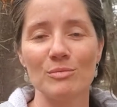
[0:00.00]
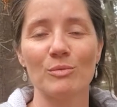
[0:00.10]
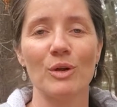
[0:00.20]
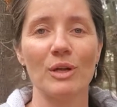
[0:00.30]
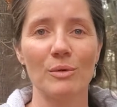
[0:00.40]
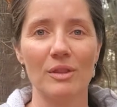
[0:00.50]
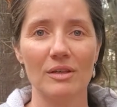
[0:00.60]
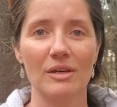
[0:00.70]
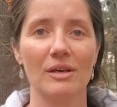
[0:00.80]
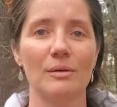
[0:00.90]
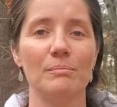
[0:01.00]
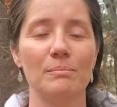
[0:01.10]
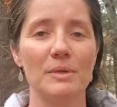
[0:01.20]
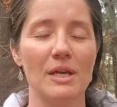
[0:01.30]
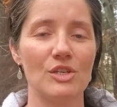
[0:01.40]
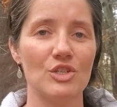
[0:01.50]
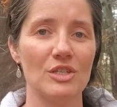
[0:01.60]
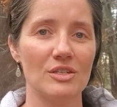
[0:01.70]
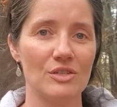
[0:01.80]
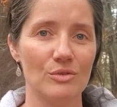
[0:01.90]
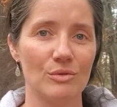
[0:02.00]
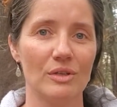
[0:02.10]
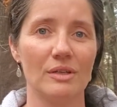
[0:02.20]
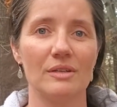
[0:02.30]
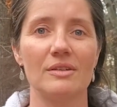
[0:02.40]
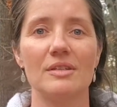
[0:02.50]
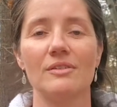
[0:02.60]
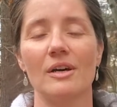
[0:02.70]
I've been working with a PhD student